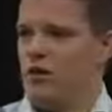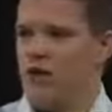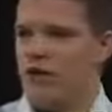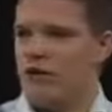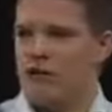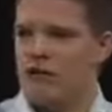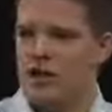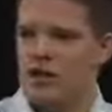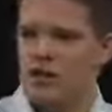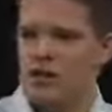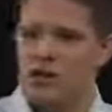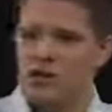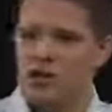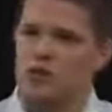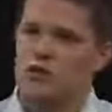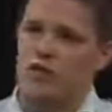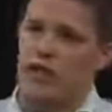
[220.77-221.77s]
and they had this
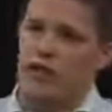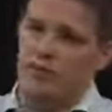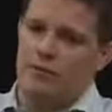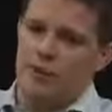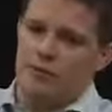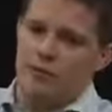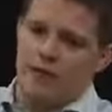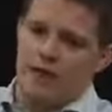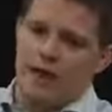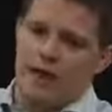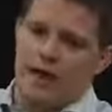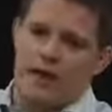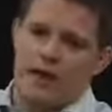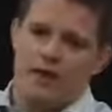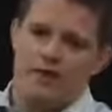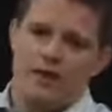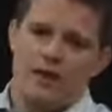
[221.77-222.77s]
huge line of people
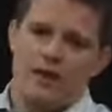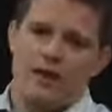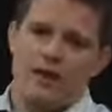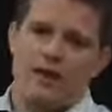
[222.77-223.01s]
behind them,